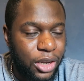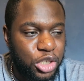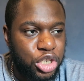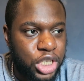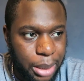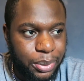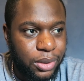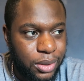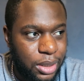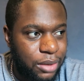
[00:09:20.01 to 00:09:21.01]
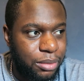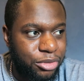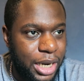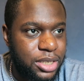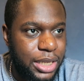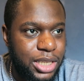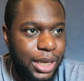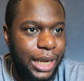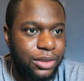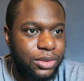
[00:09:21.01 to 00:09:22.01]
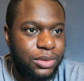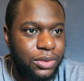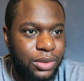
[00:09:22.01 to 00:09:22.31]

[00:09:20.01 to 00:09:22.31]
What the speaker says: a ship from crashing into land.